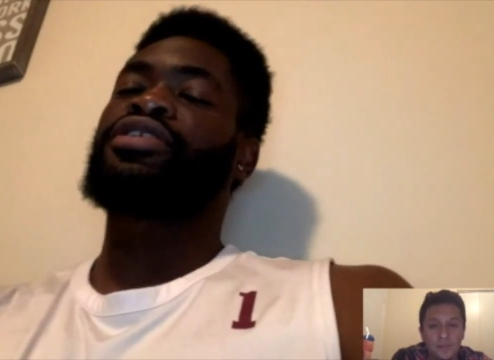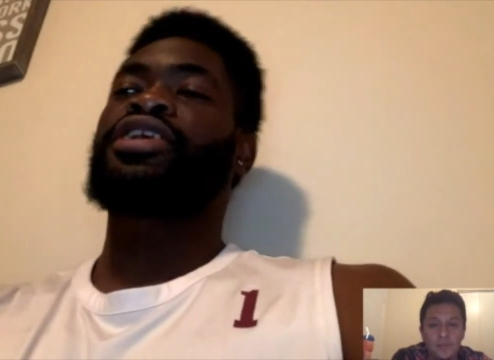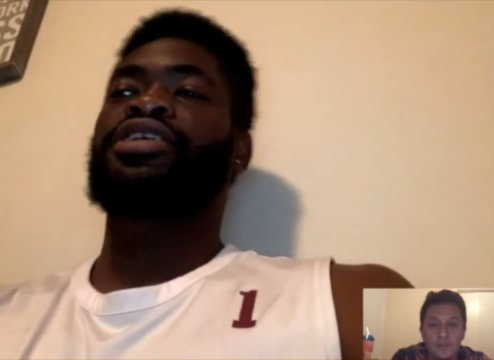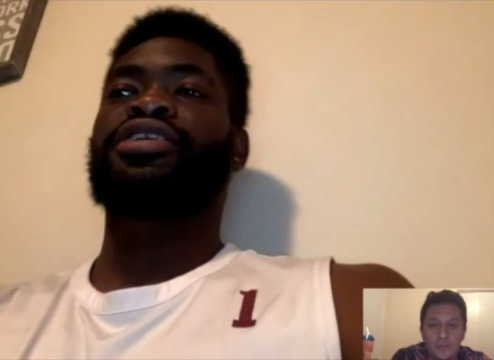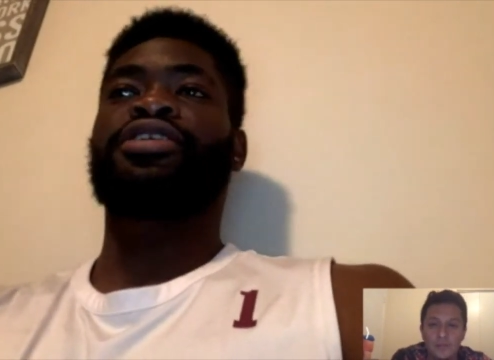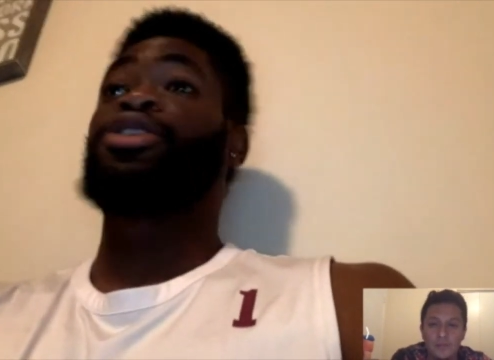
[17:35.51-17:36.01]

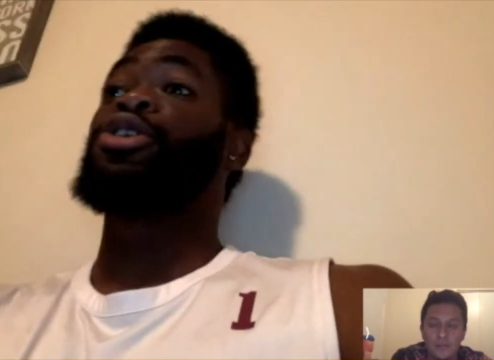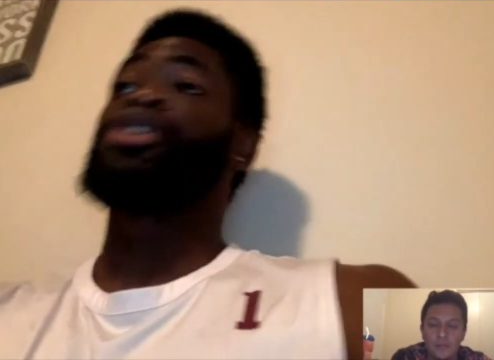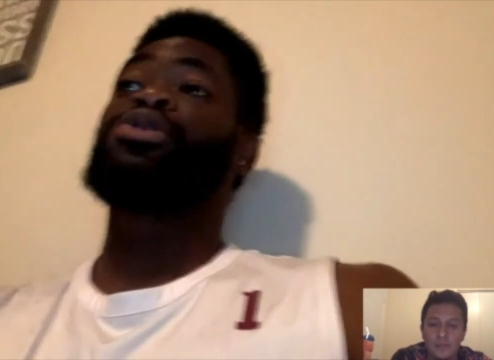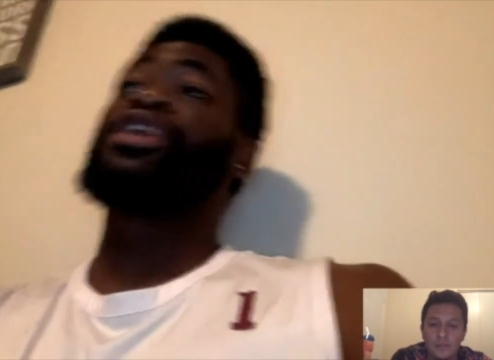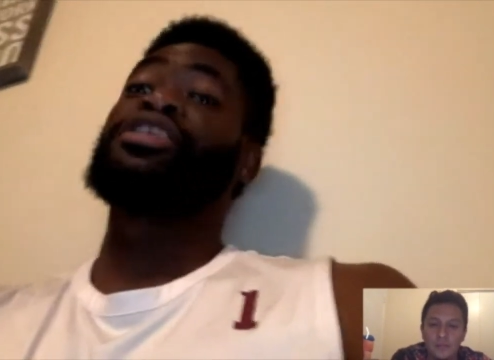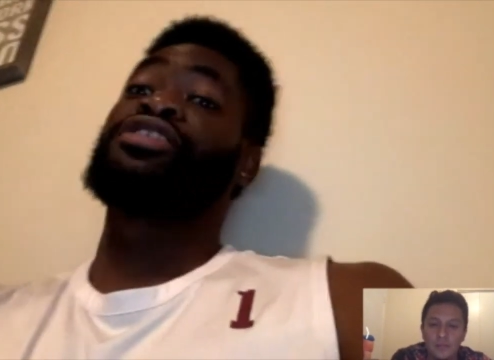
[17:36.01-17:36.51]
Speaker 1: Like mm-hmm. he
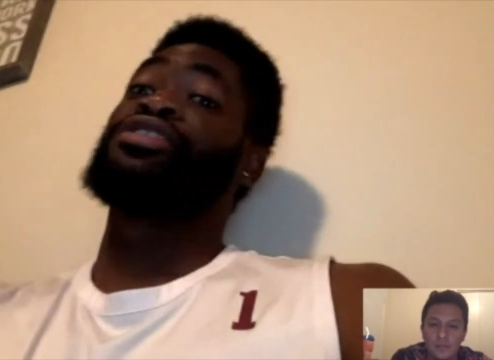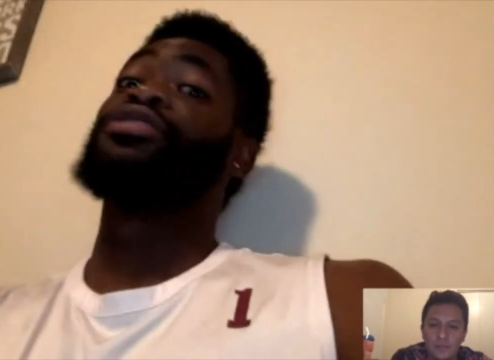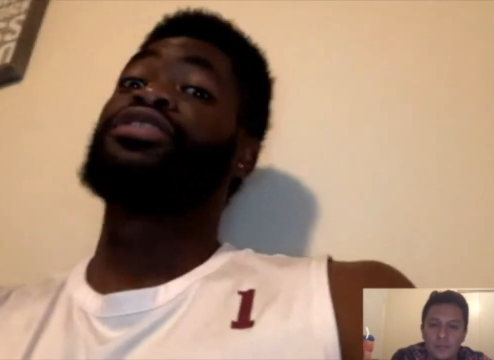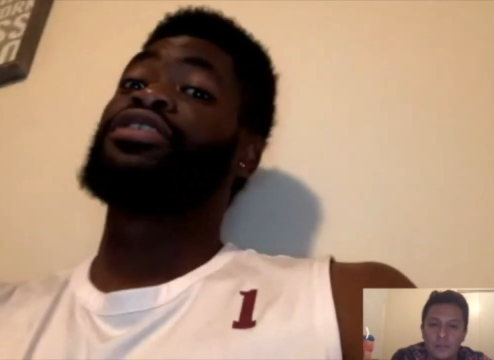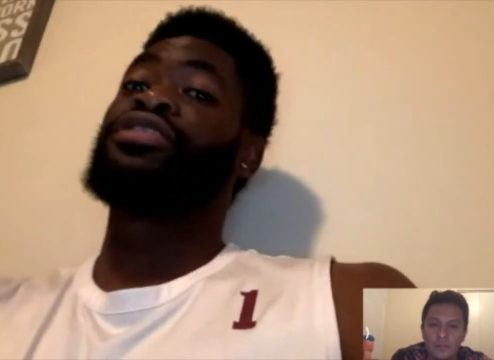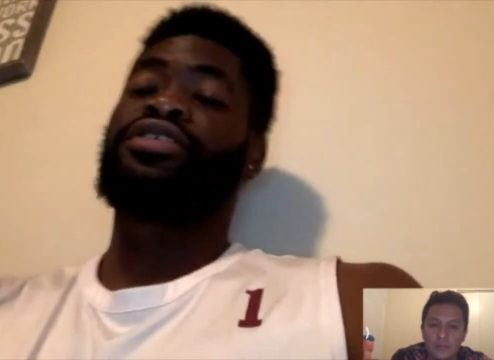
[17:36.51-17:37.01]
knows what he's
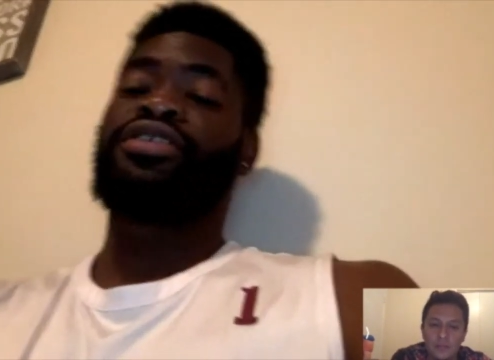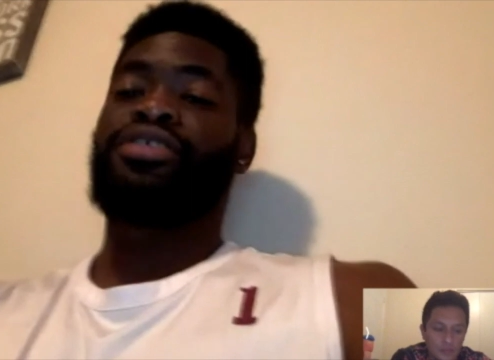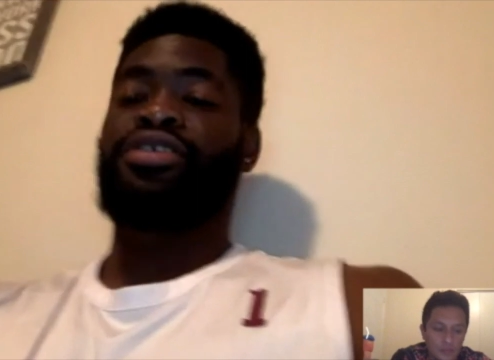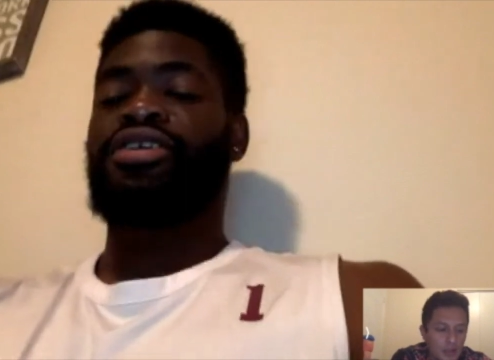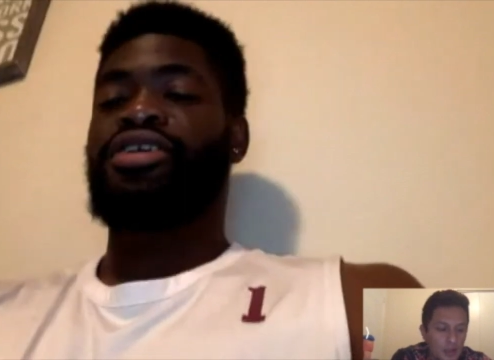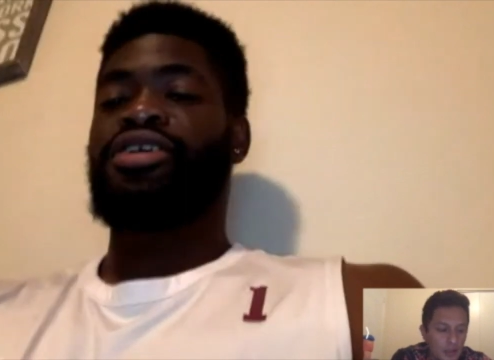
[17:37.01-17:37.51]
doing.
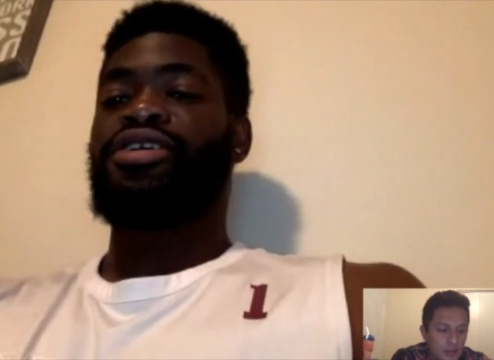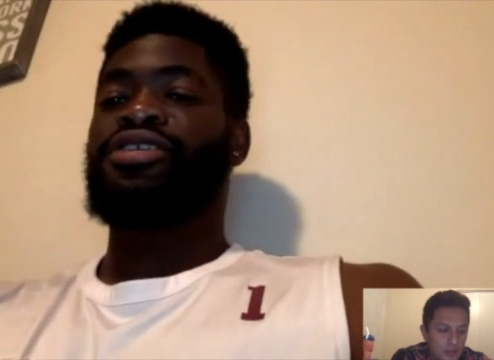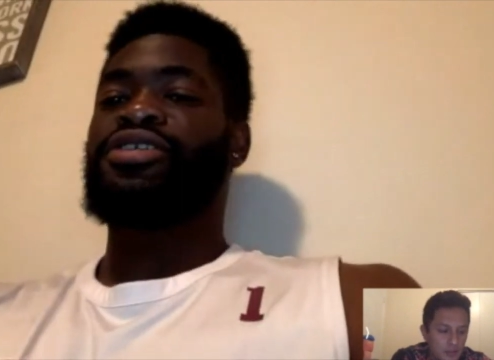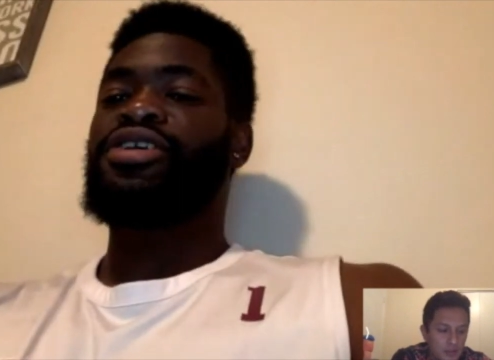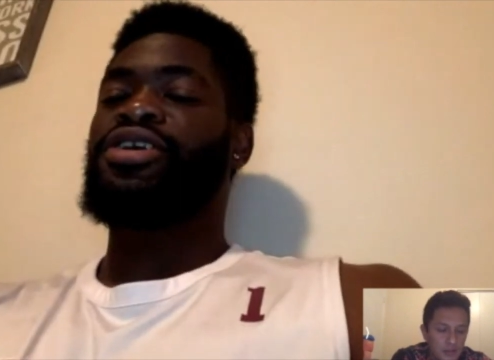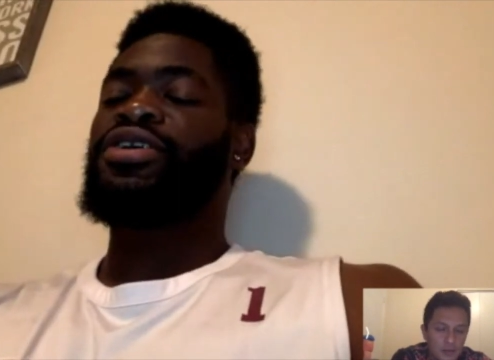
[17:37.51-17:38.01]
Yeah.
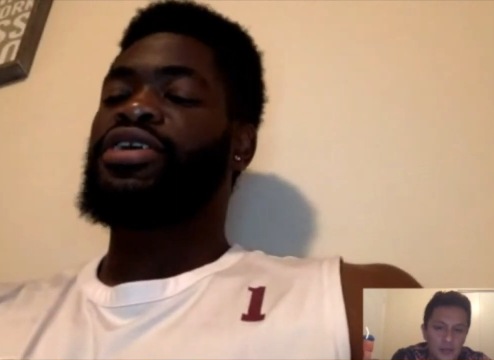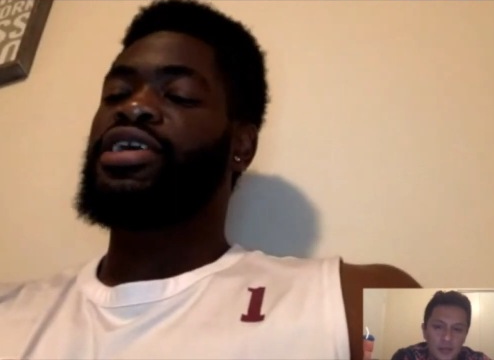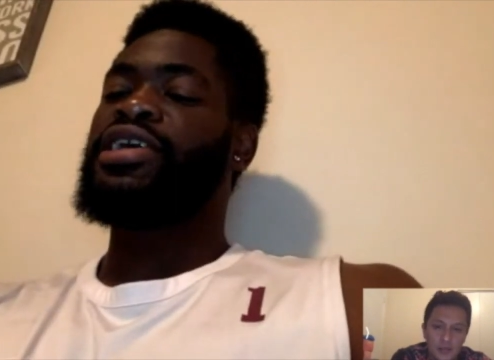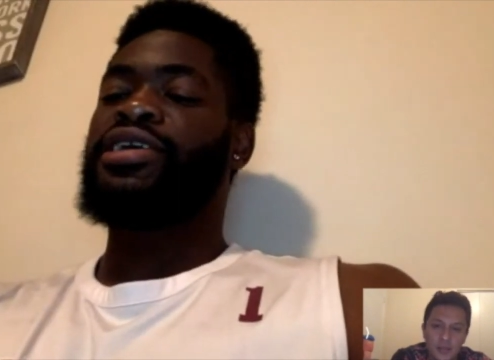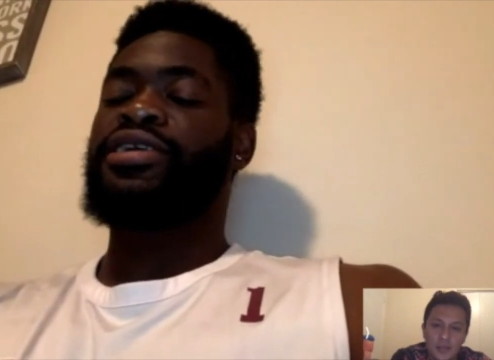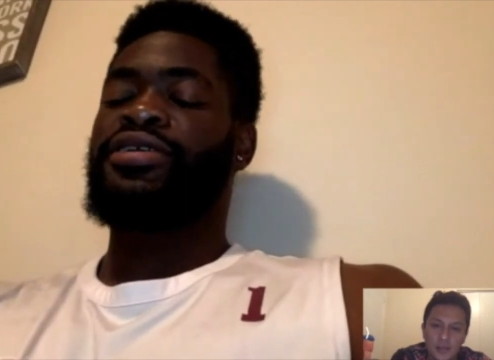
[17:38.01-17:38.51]
So,
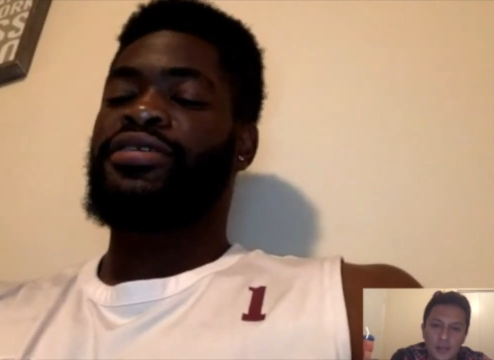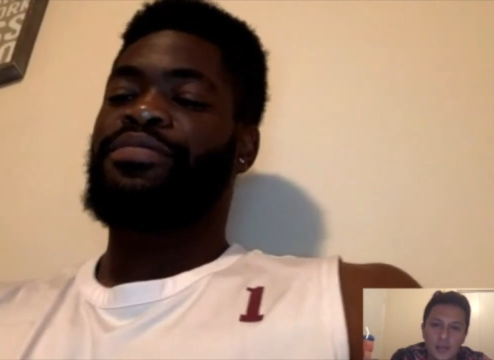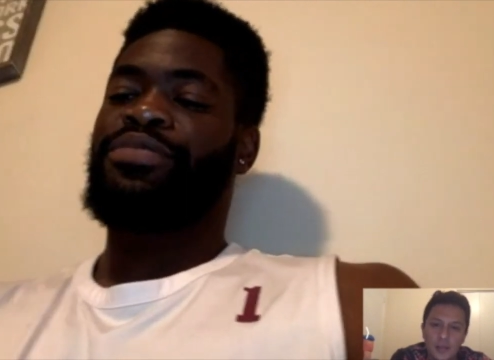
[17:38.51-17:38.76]
yeah.